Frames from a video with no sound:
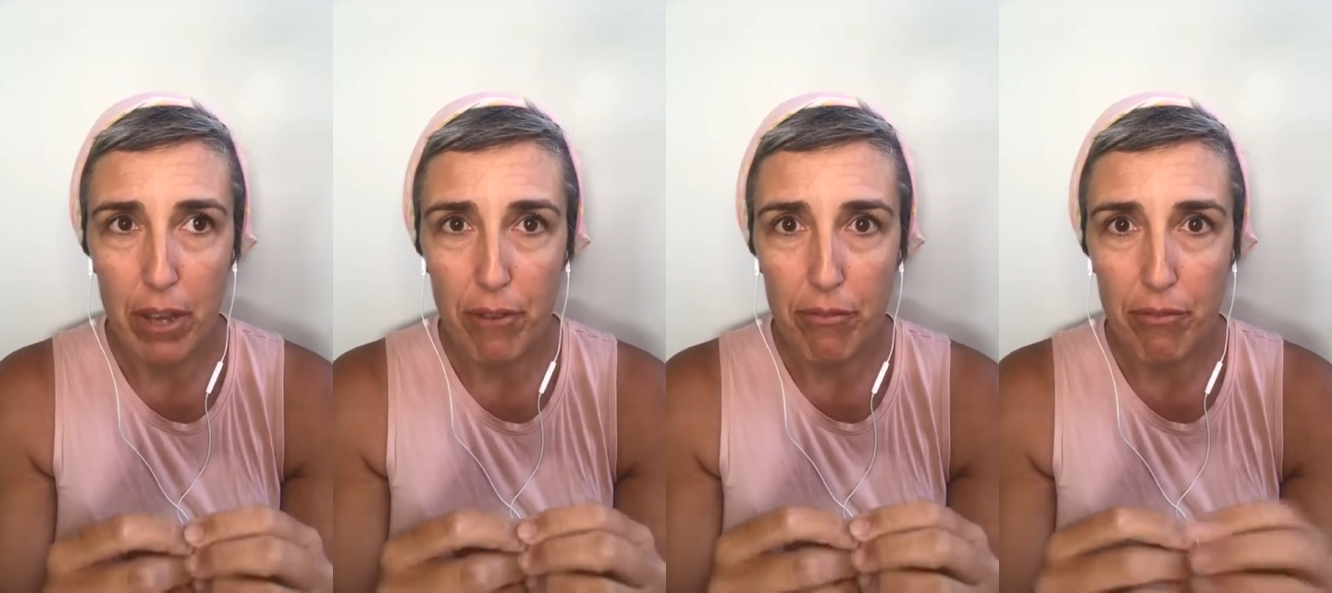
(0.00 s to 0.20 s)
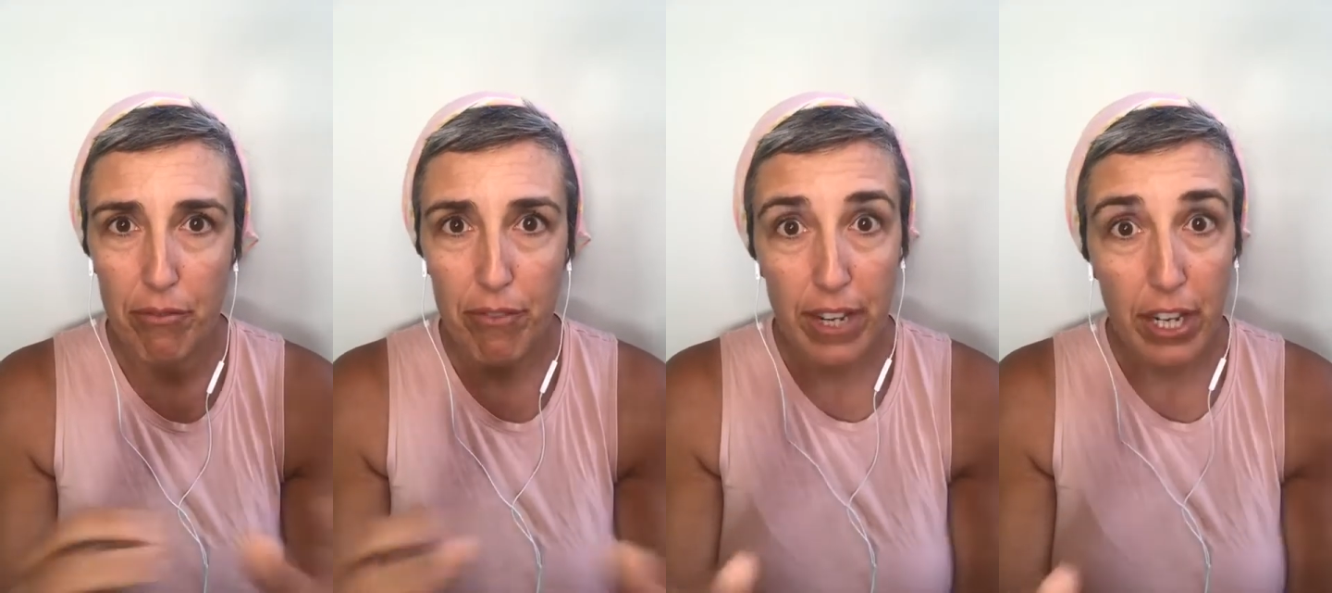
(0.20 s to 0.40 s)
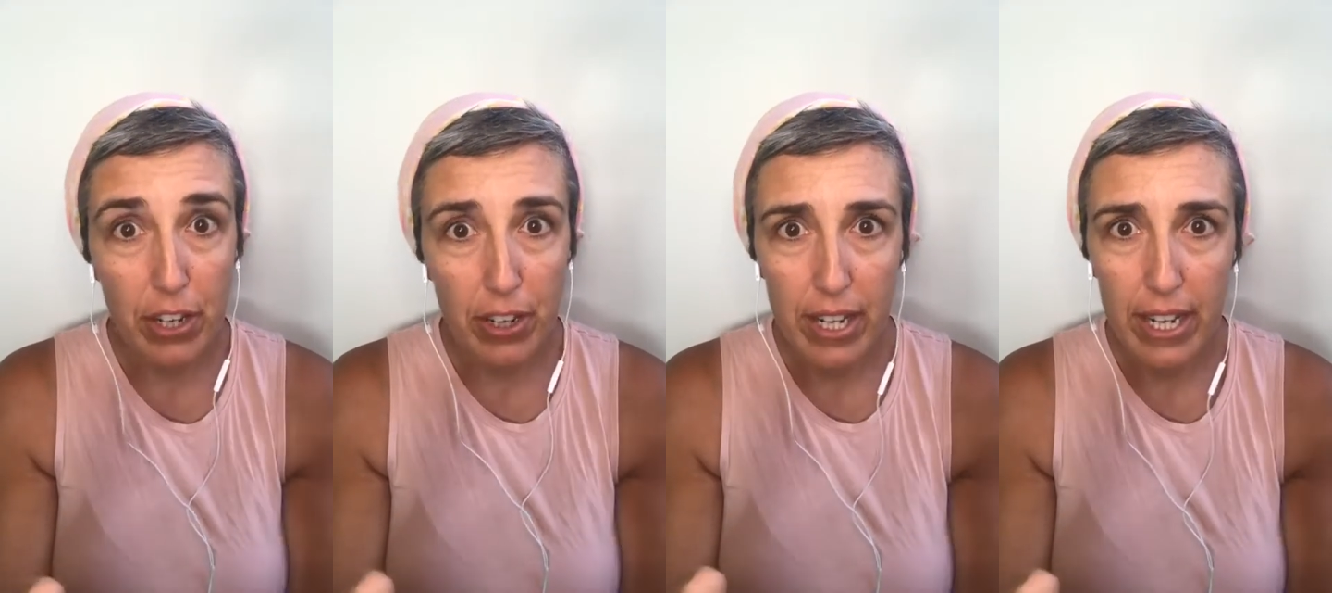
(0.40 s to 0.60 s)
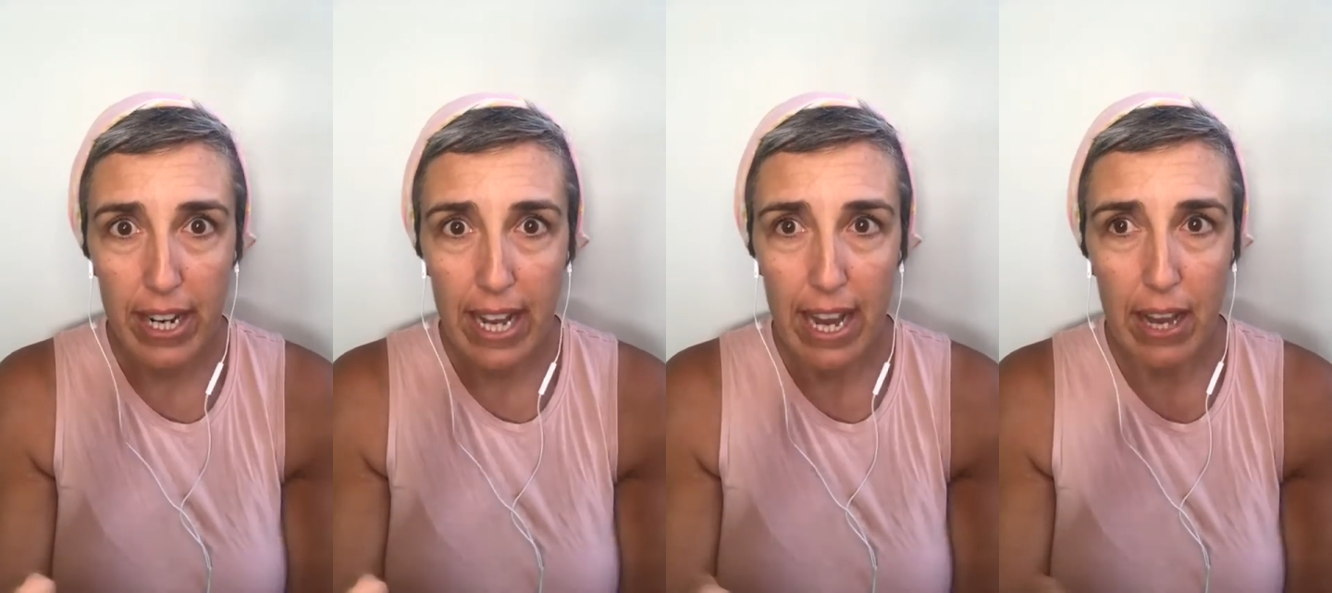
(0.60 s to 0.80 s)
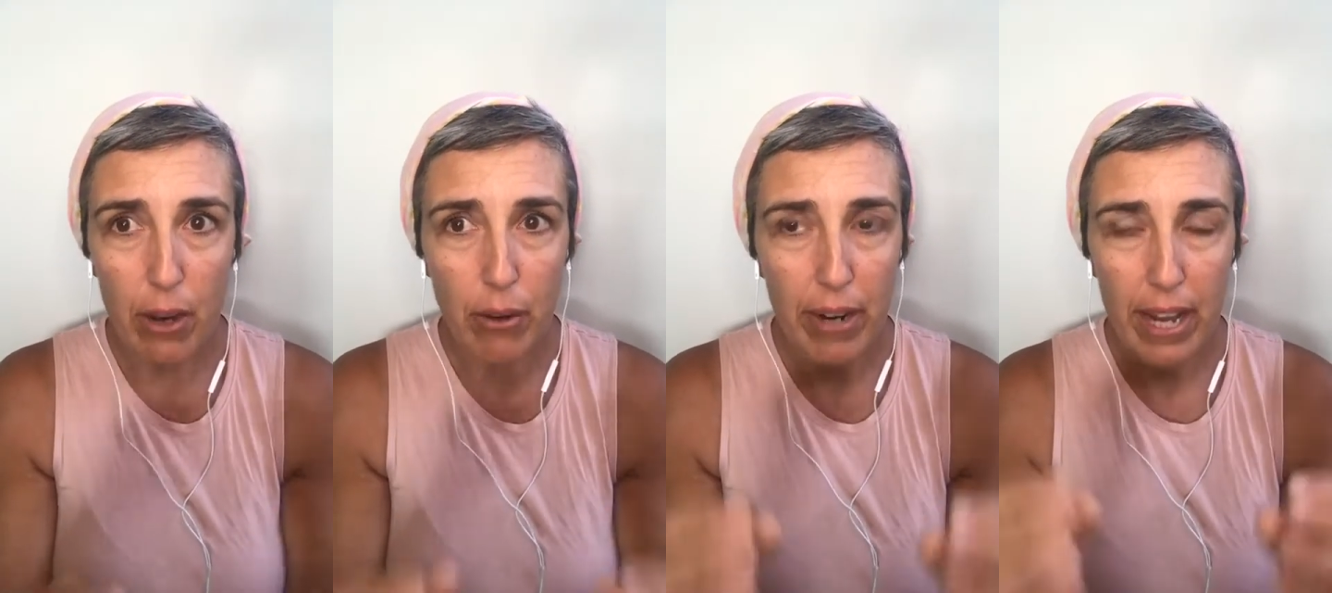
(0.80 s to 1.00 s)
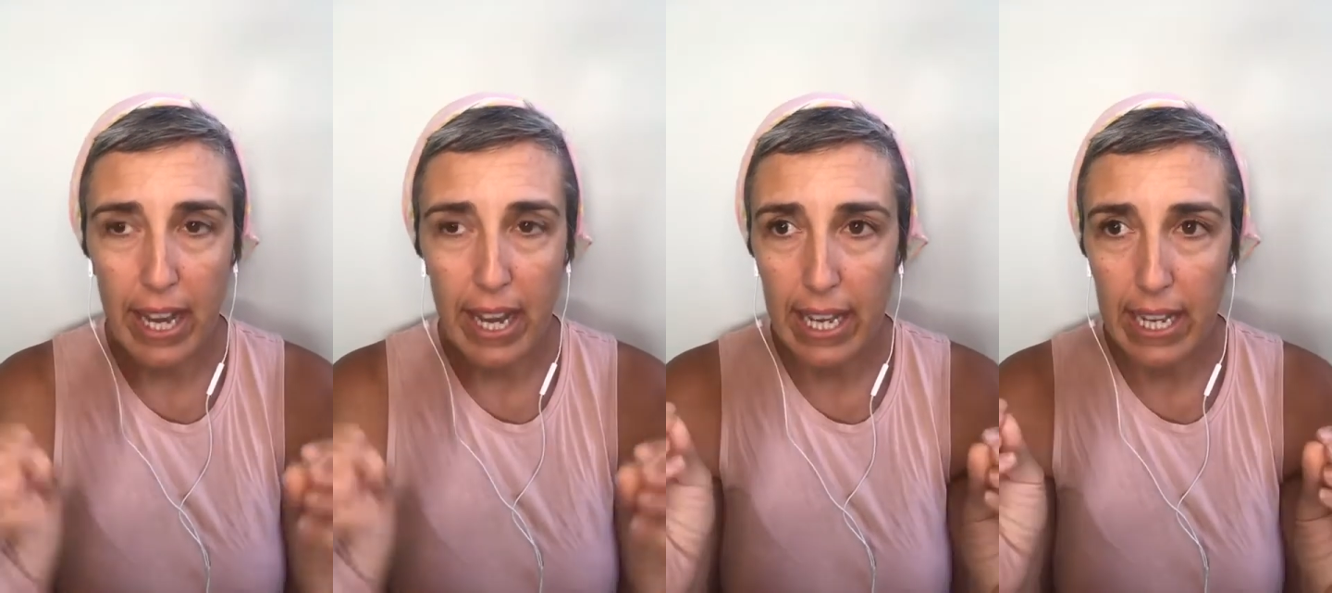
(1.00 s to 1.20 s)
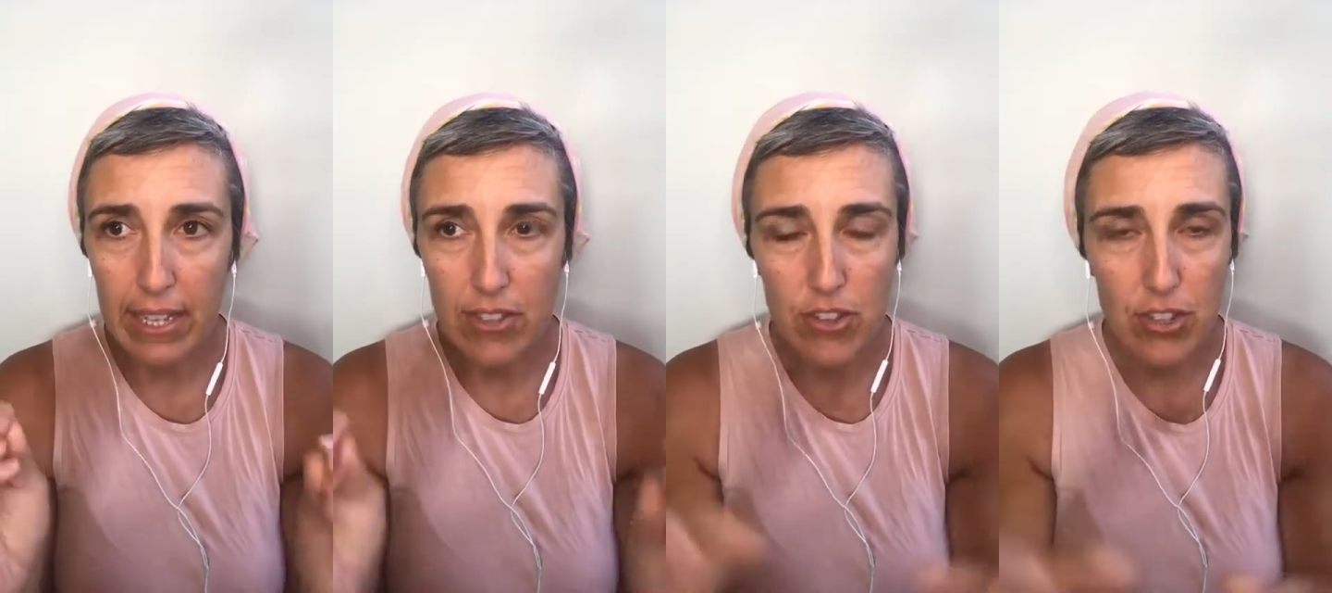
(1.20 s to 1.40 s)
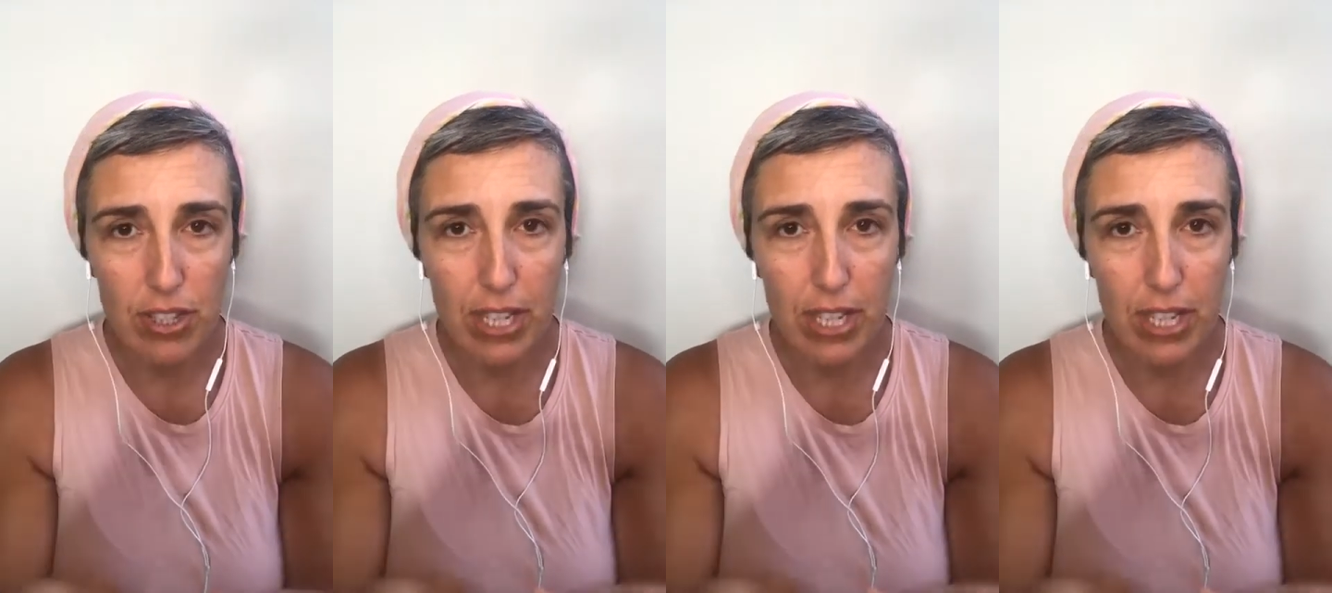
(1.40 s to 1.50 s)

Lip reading: figured it out. I